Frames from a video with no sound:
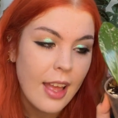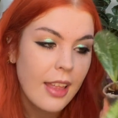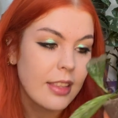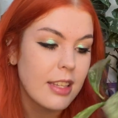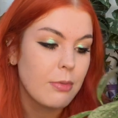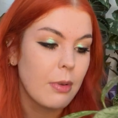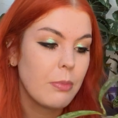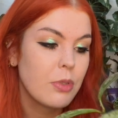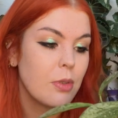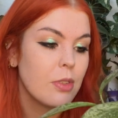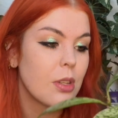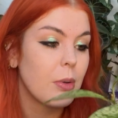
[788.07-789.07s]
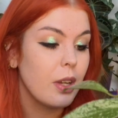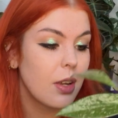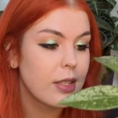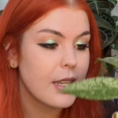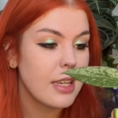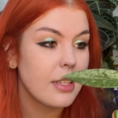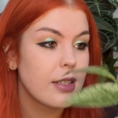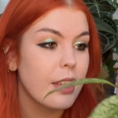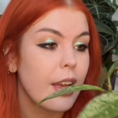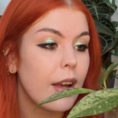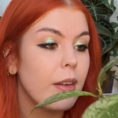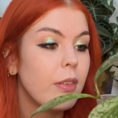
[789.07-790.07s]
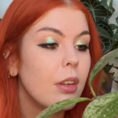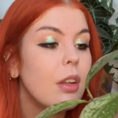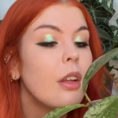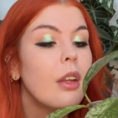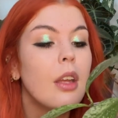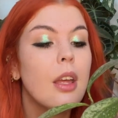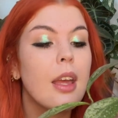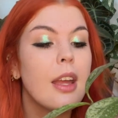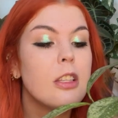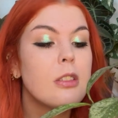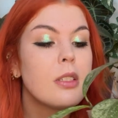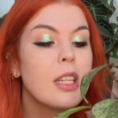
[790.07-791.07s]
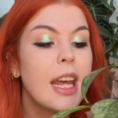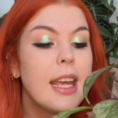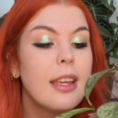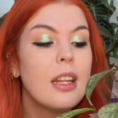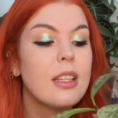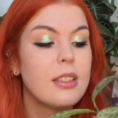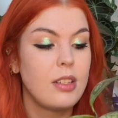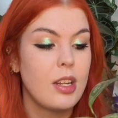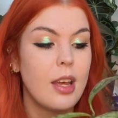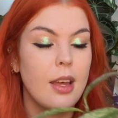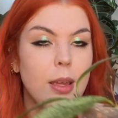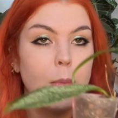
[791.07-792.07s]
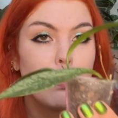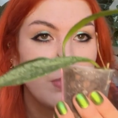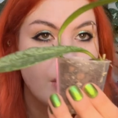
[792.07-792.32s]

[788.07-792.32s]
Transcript: This one was also a cutting, so it's taken its time, but